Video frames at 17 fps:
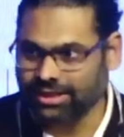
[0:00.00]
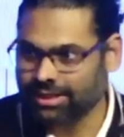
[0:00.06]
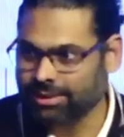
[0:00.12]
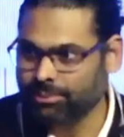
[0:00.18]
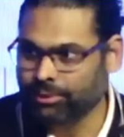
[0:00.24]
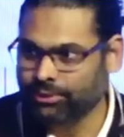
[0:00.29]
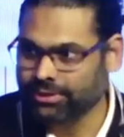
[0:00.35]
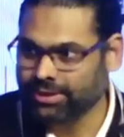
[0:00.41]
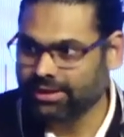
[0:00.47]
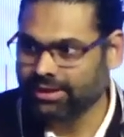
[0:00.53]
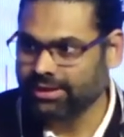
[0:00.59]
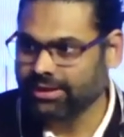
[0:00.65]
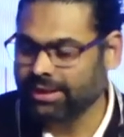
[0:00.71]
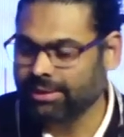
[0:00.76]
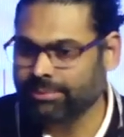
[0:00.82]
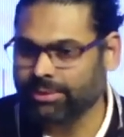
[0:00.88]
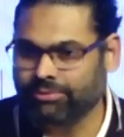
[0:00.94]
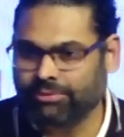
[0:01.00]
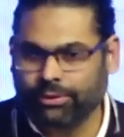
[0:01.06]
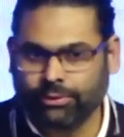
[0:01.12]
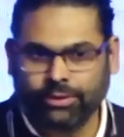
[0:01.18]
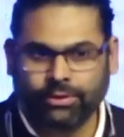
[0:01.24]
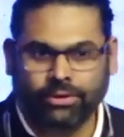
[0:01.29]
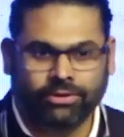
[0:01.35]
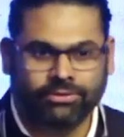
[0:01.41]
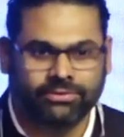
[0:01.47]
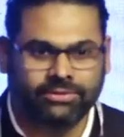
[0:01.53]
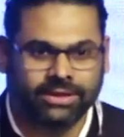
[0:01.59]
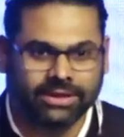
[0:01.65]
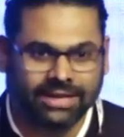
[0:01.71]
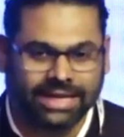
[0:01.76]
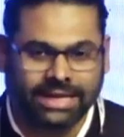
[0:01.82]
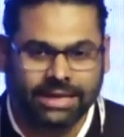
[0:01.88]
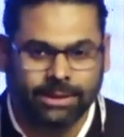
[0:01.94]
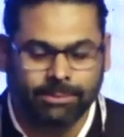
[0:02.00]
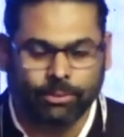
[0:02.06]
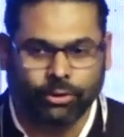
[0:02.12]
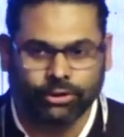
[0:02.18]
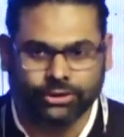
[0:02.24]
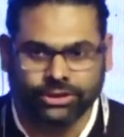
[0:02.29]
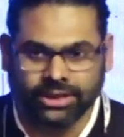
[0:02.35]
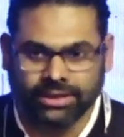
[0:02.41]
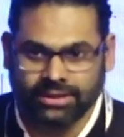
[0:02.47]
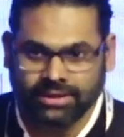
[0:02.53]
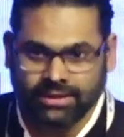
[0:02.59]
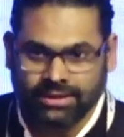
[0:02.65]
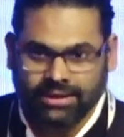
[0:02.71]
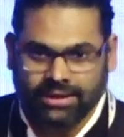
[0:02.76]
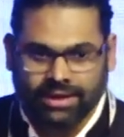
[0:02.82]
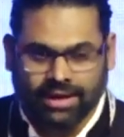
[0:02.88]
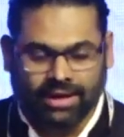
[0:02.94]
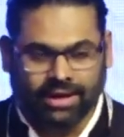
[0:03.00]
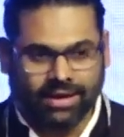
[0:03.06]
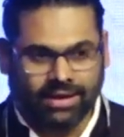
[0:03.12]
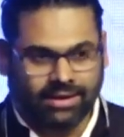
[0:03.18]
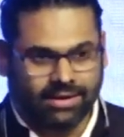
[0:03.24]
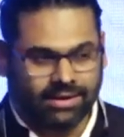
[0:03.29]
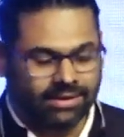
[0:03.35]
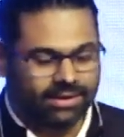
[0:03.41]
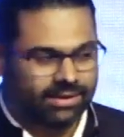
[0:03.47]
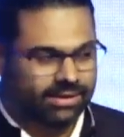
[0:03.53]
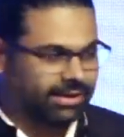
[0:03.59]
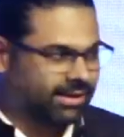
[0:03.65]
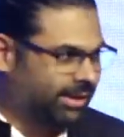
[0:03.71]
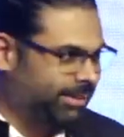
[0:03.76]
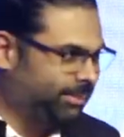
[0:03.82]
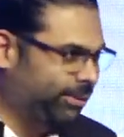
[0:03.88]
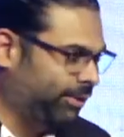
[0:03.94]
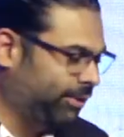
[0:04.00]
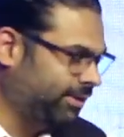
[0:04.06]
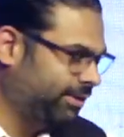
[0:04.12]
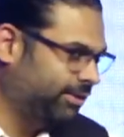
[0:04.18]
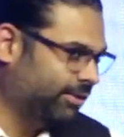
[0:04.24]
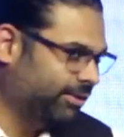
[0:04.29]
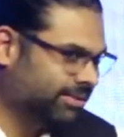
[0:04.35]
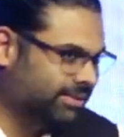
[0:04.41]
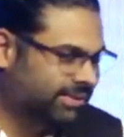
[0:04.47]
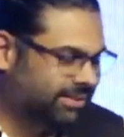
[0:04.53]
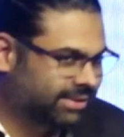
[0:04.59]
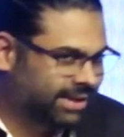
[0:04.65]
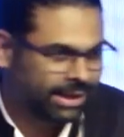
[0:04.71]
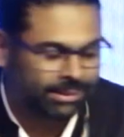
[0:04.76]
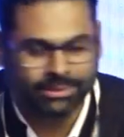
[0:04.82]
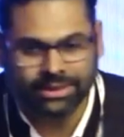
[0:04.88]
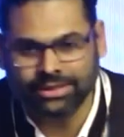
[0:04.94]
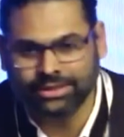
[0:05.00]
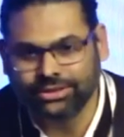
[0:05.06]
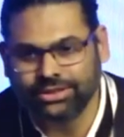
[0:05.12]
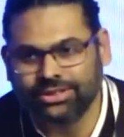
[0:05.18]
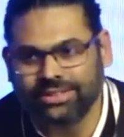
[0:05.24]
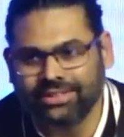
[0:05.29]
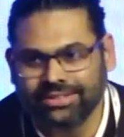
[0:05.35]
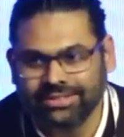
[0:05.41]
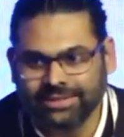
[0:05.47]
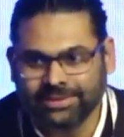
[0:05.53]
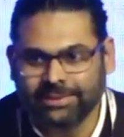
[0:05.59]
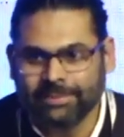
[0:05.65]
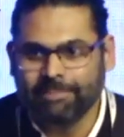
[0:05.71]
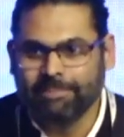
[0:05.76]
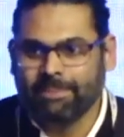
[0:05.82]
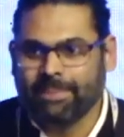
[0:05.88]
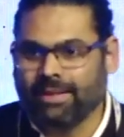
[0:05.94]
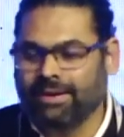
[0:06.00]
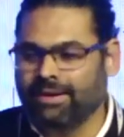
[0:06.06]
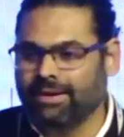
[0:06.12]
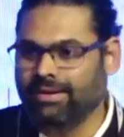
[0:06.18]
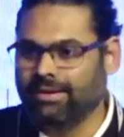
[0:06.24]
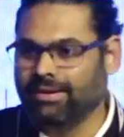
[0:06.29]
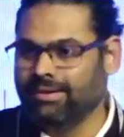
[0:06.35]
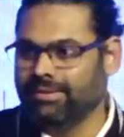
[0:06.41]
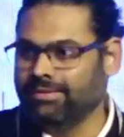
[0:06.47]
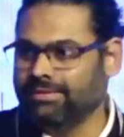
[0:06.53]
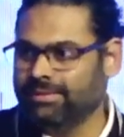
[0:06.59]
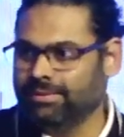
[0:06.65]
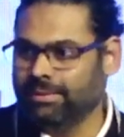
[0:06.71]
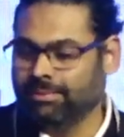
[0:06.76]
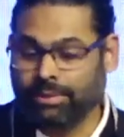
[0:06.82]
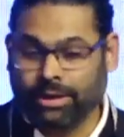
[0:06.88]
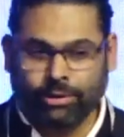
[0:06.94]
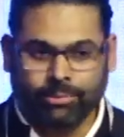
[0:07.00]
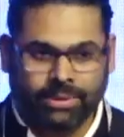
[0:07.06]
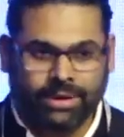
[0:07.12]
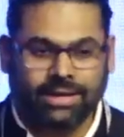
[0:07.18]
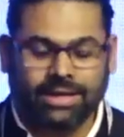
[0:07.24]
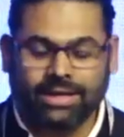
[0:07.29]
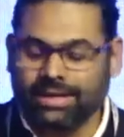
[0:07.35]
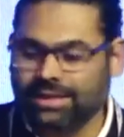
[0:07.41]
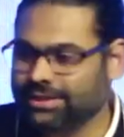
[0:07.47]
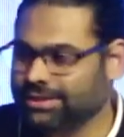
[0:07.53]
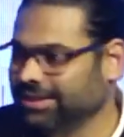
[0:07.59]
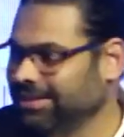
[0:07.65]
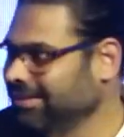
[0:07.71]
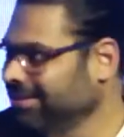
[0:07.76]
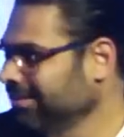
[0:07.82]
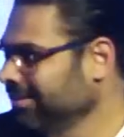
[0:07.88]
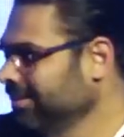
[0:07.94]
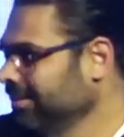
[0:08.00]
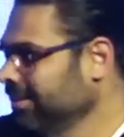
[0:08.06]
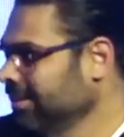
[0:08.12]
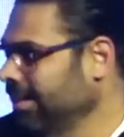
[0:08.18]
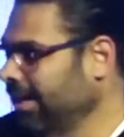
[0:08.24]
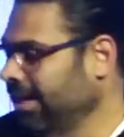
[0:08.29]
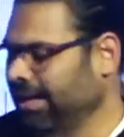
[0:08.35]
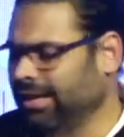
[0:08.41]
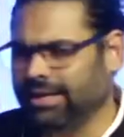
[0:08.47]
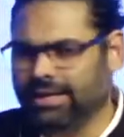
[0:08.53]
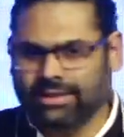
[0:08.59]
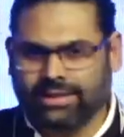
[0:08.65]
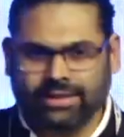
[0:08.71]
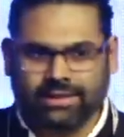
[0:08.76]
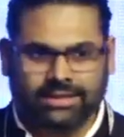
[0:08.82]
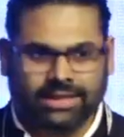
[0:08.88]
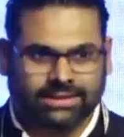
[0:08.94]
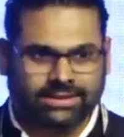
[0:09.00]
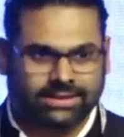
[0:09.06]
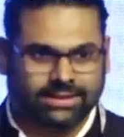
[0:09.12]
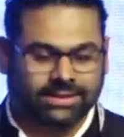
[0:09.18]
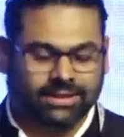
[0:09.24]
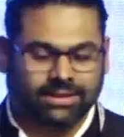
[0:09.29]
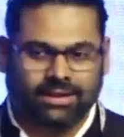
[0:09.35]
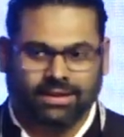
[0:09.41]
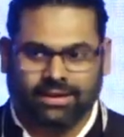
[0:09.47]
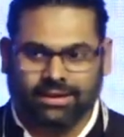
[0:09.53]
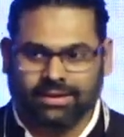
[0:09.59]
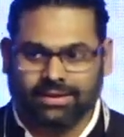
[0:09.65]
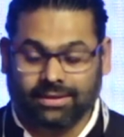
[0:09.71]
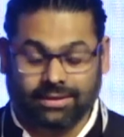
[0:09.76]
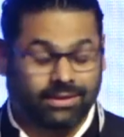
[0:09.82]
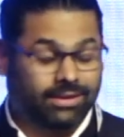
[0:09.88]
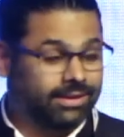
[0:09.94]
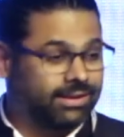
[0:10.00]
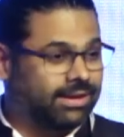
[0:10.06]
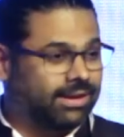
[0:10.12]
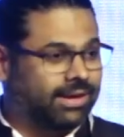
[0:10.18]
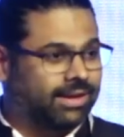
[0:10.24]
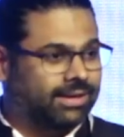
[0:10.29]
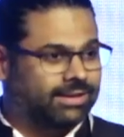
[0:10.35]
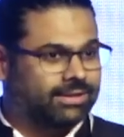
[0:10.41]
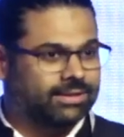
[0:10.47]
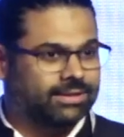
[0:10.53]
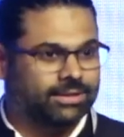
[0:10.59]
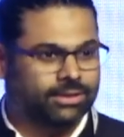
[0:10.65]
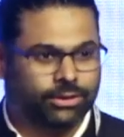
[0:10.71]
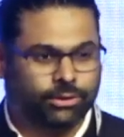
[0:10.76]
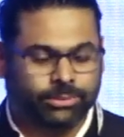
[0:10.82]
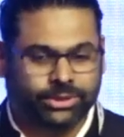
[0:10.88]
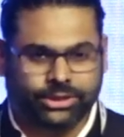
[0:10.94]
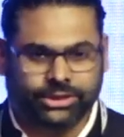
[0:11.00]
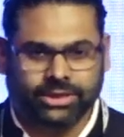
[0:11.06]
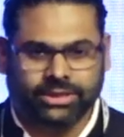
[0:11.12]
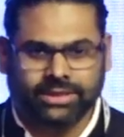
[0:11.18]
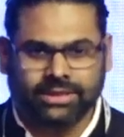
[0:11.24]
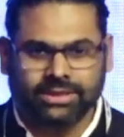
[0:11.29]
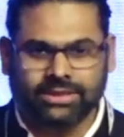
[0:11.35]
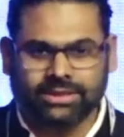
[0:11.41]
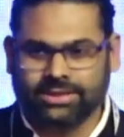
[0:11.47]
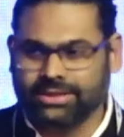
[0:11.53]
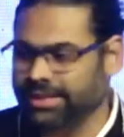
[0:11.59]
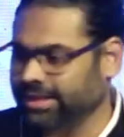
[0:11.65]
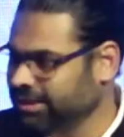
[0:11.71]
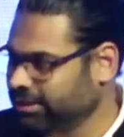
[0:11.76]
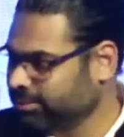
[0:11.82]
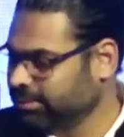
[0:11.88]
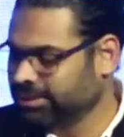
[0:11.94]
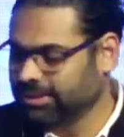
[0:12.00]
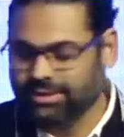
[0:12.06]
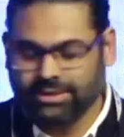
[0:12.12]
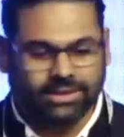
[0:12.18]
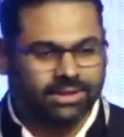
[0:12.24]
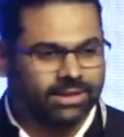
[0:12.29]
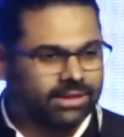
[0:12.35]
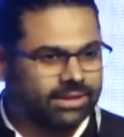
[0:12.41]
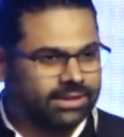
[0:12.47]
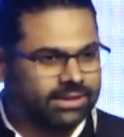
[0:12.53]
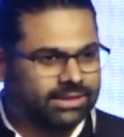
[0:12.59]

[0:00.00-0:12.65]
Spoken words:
Modia. I'm the founder of the Renal Project, and I'm not a doctor, I'm an engineer, biomedical engineer, and I think that's really great to be sharing the stage with the